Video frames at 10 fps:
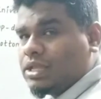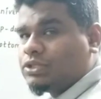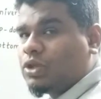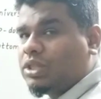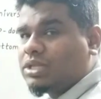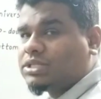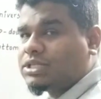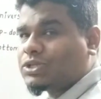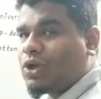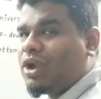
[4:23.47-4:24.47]
So this
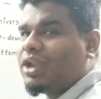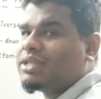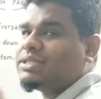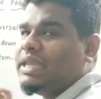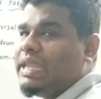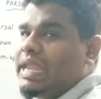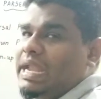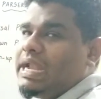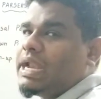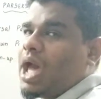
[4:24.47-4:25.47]
is called as
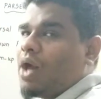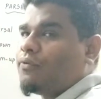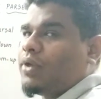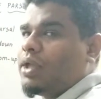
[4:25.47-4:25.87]
yield of